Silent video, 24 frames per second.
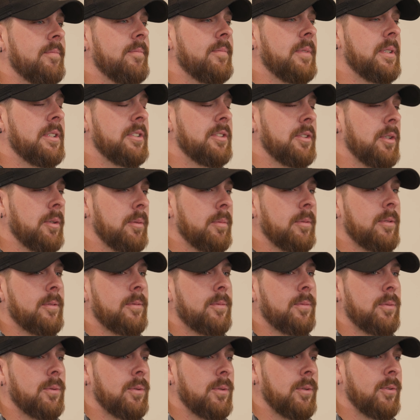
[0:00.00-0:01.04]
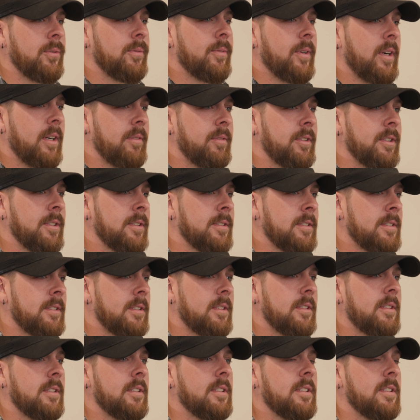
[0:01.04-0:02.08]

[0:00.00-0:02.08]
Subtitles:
been sober for 5 years,